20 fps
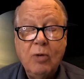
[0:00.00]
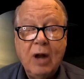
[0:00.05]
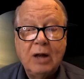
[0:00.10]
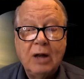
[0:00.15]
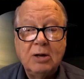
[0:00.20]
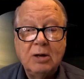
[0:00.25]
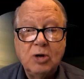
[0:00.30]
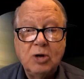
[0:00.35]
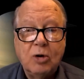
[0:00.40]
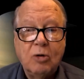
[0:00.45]
We're
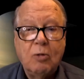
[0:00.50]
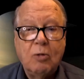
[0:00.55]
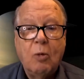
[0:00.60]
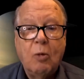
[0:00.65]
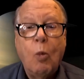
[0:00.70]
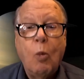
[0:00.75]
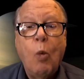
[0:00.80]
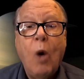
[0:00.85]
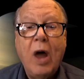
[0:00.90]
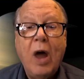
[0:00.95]
not sure
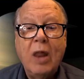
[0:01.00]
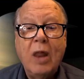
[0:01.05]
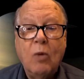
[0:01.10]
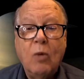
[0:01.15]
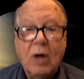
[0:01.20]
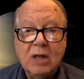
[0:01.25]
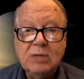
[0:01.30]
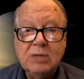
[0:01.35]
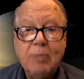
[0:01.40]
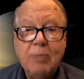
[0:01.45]
what it
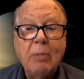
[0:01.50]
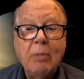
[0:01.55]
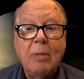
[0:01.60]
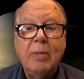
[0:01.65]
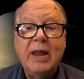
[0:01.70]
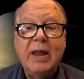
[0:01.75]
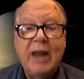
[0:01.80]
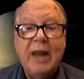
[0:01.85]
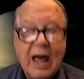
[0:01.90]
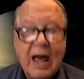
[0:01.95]
was,
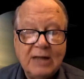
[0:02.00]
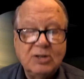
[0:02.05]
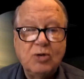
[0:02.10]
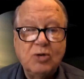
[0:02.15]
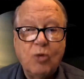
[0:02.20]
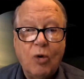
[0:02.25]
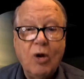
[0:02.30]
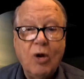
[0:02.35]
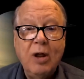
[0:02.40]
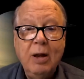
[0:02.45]
probably an
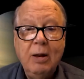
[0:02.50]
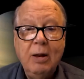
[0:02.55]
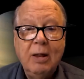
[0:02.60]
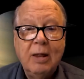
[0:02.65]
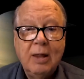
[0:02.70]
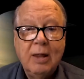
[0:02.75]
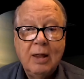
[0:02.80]
asteroid.